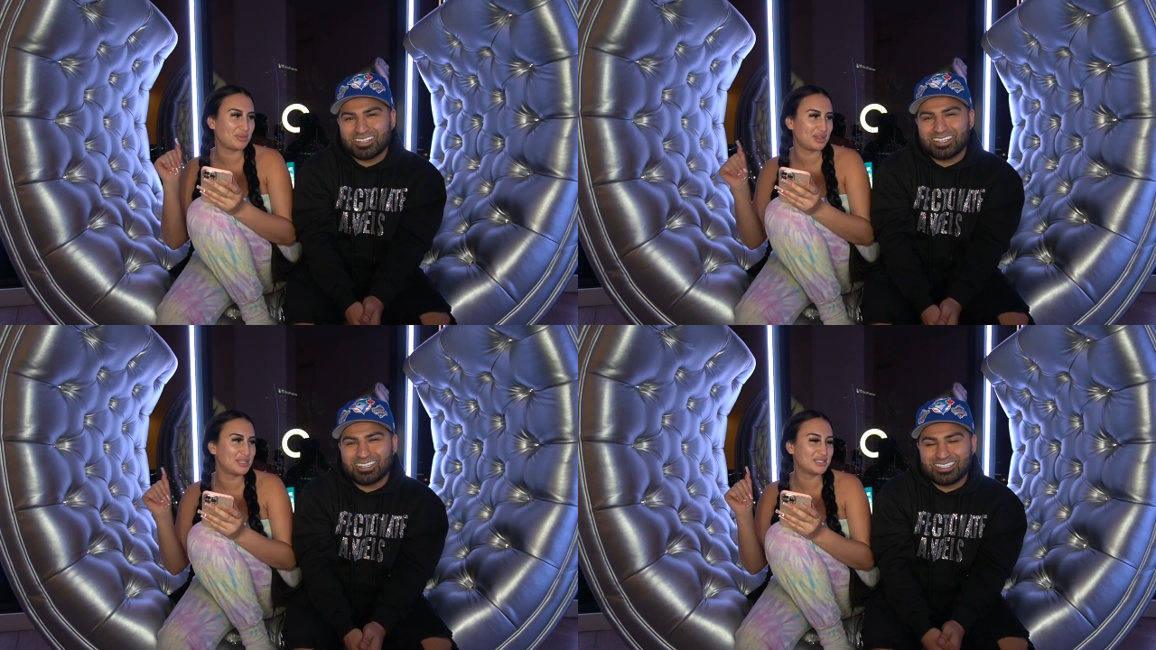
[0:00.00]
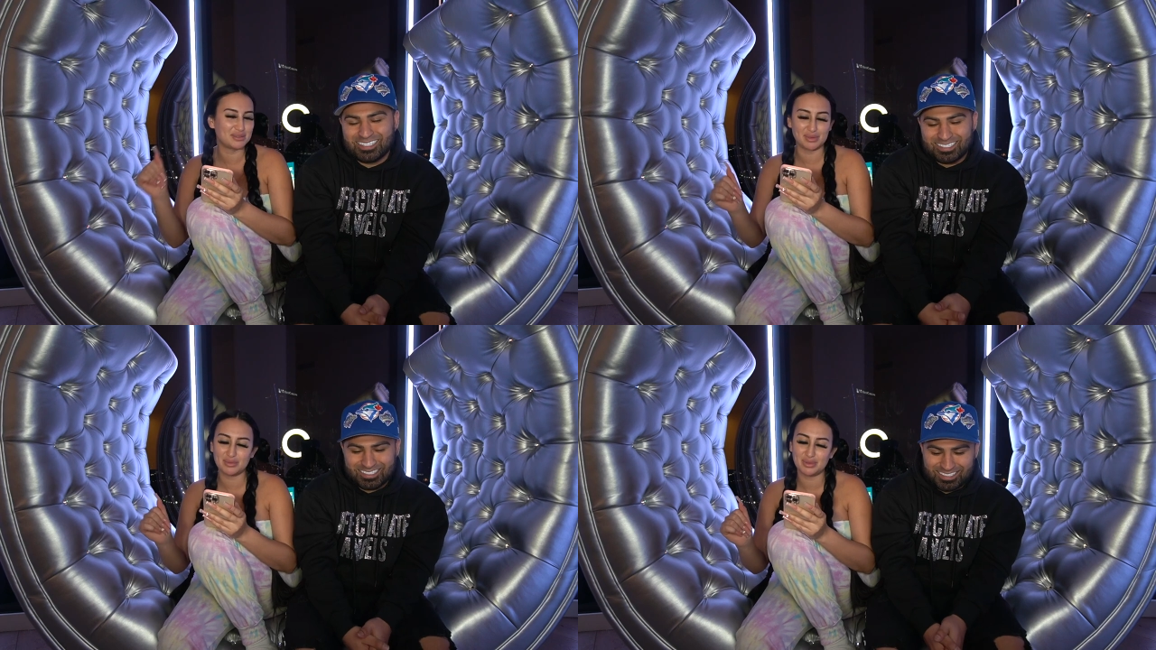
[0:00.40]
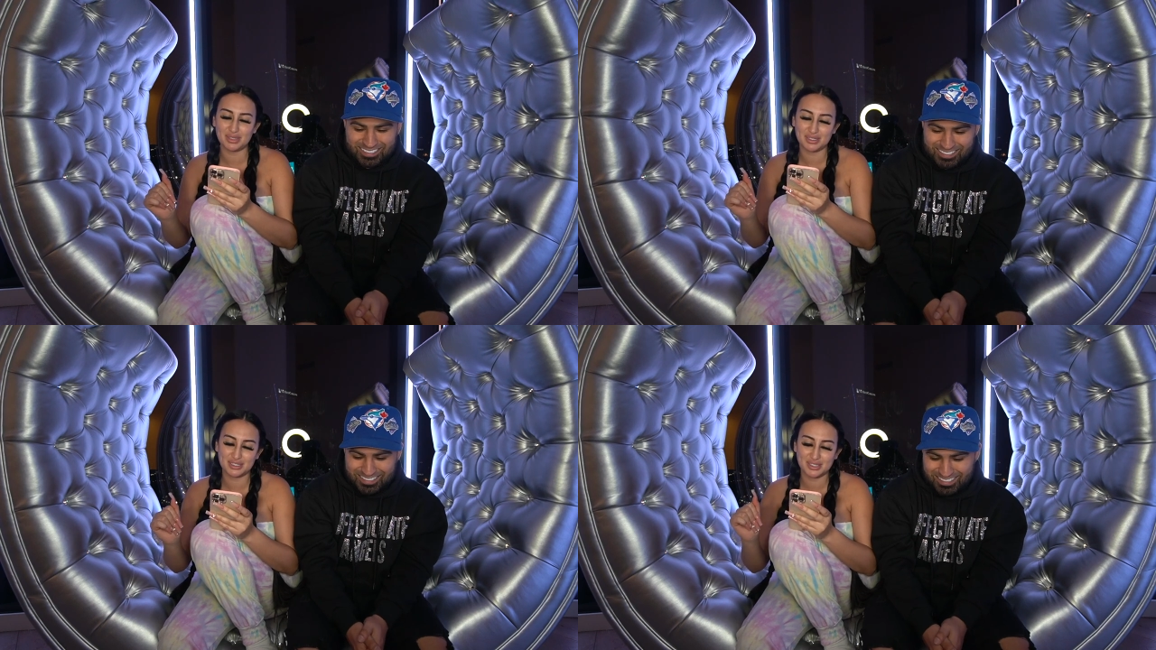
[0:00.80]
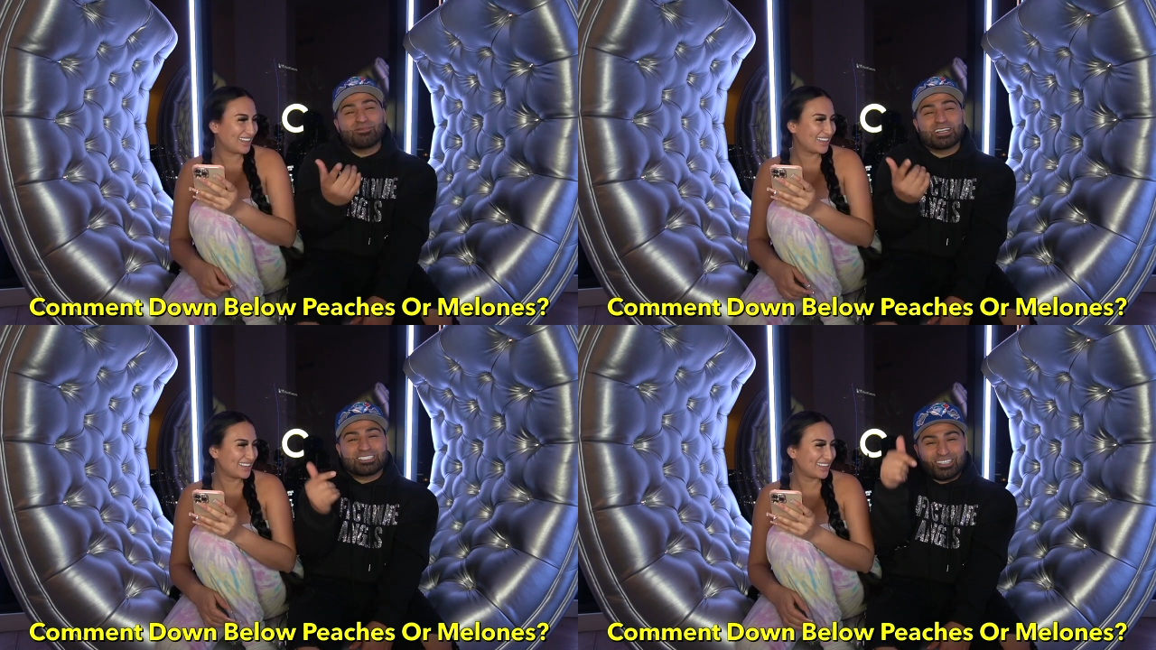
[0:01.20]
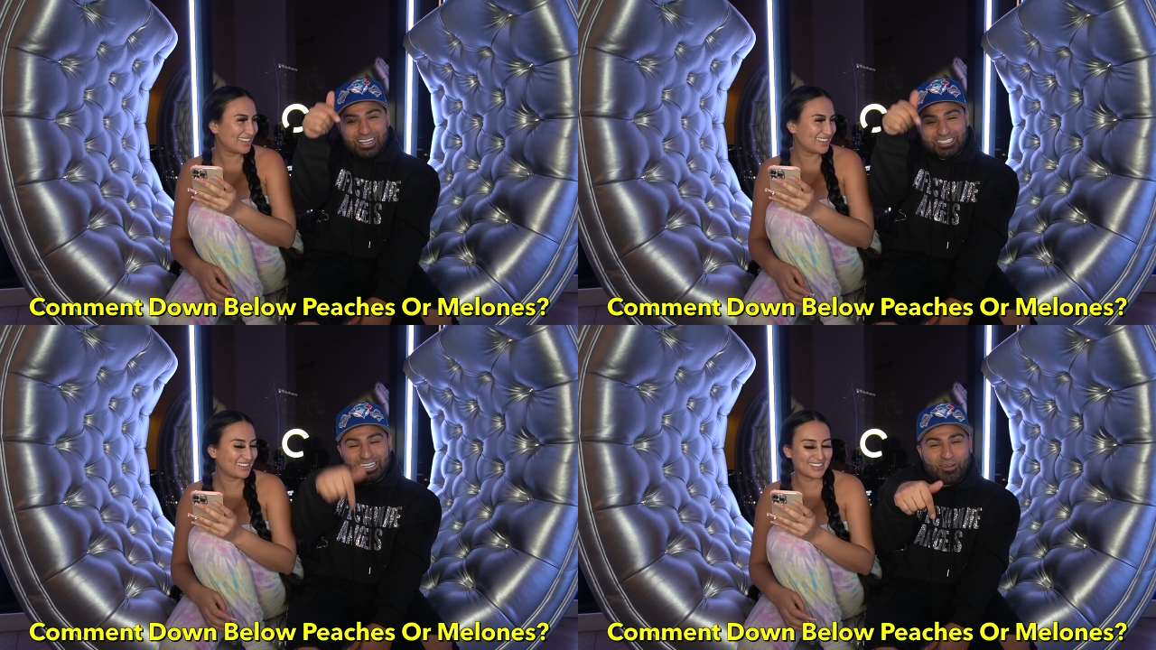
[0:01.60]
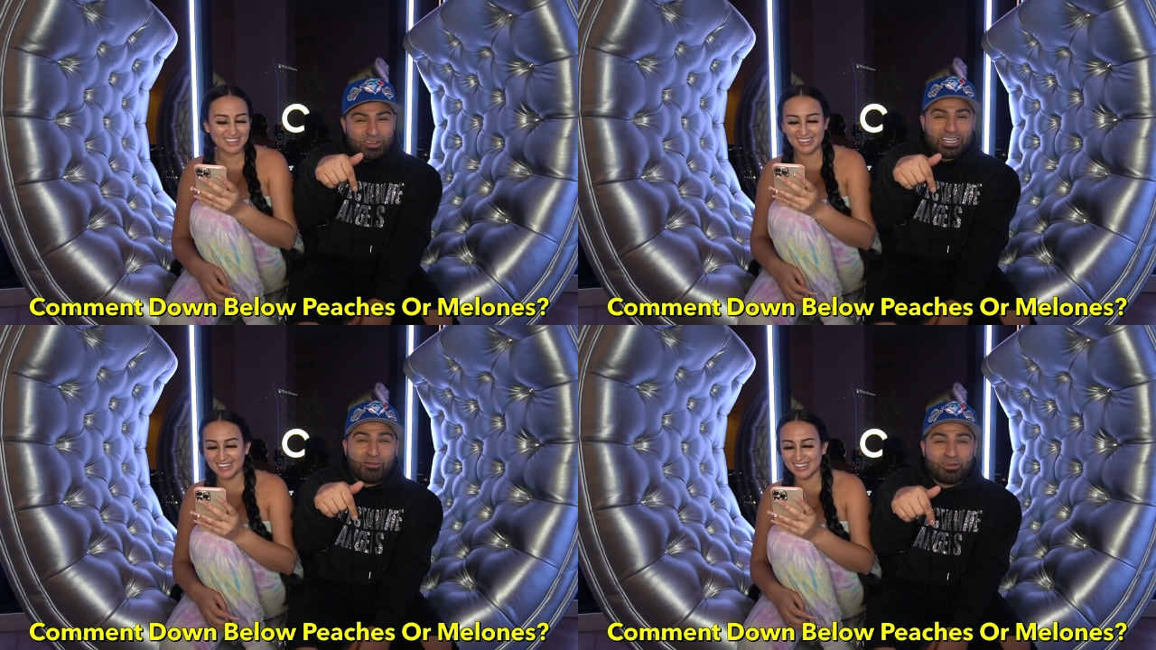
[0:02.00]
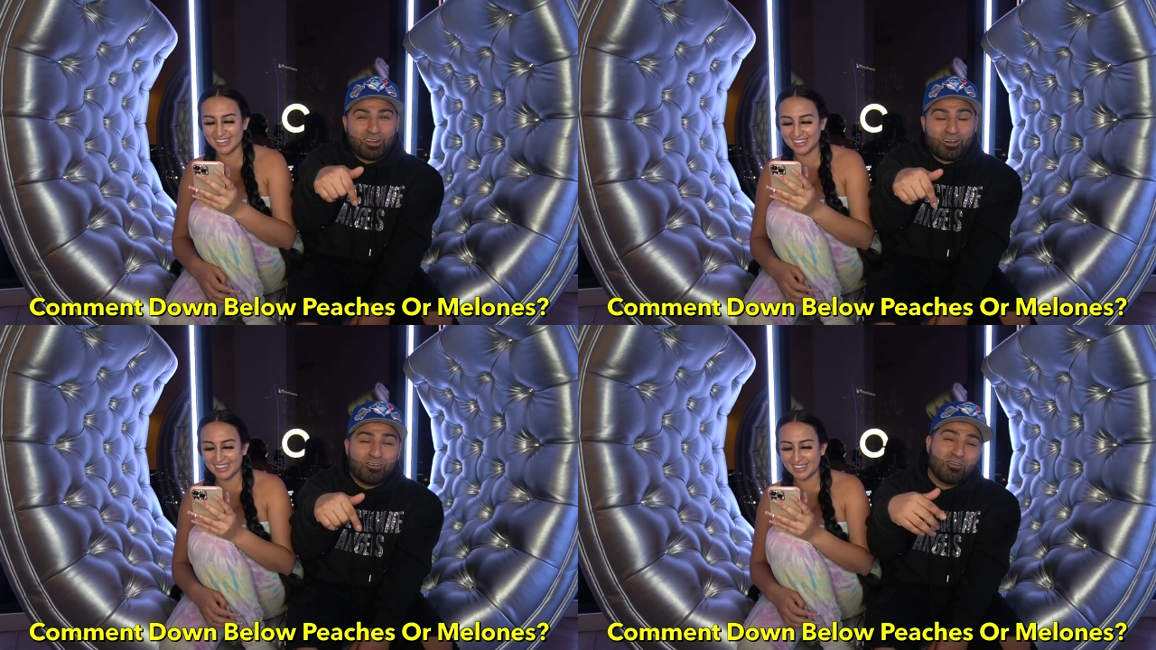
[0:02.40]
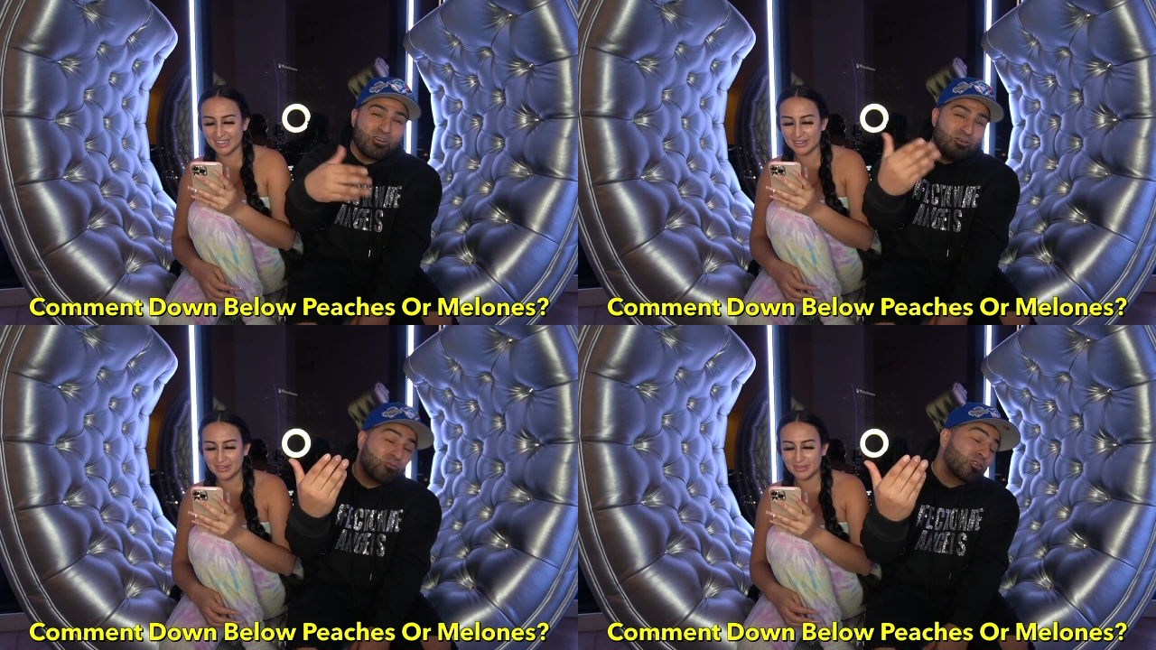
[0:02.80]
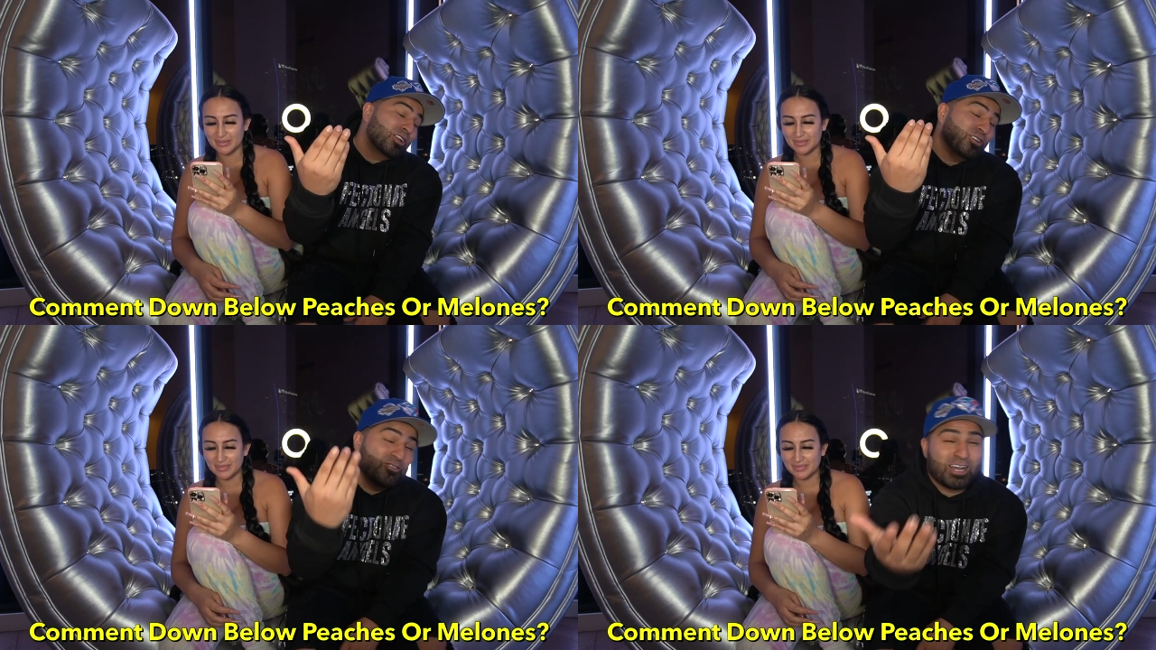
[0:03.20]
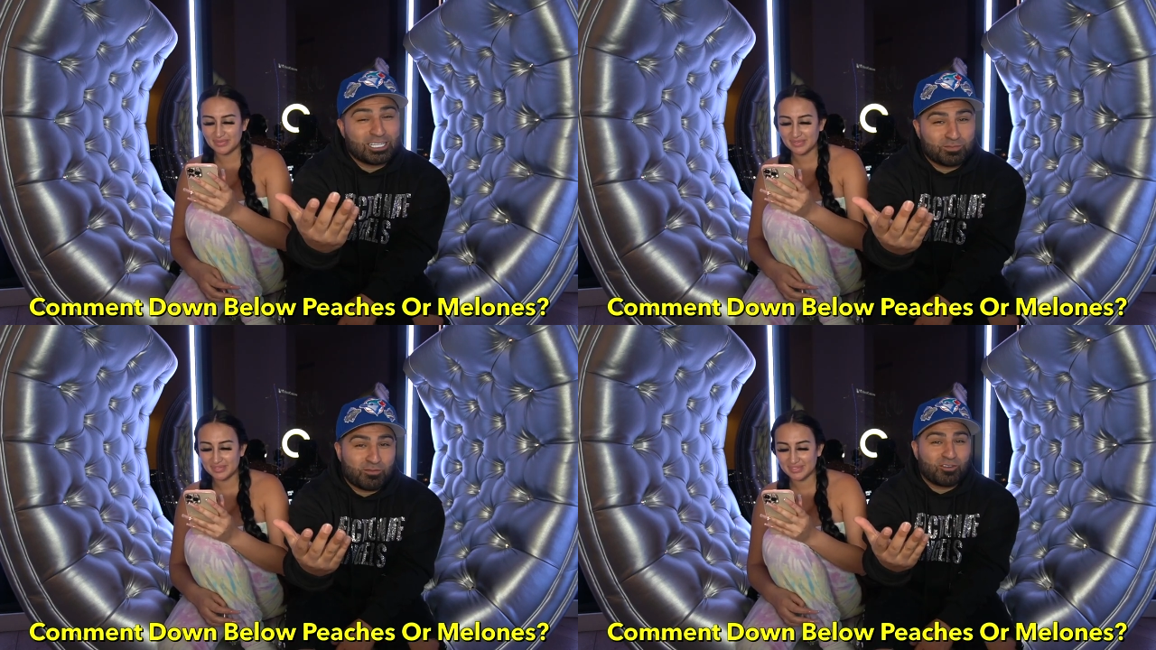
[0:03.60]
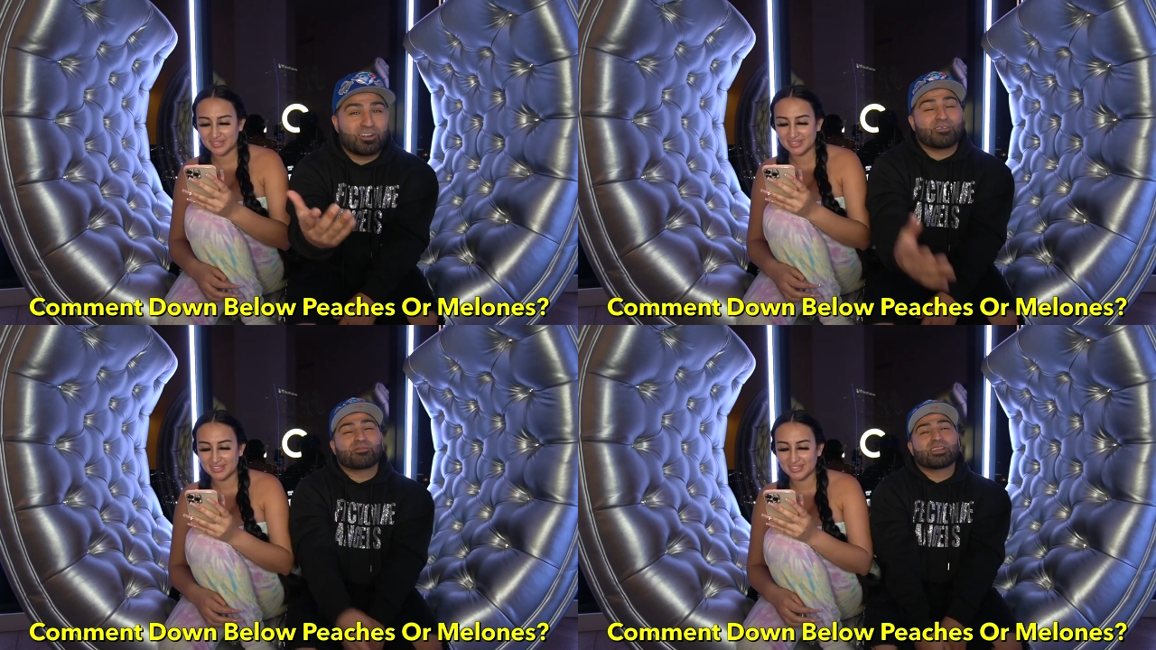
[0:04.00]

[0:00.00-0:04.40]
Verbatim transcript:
Speaker 1: melons than my peach. Make sure you guys comment down below what do you guys prefer?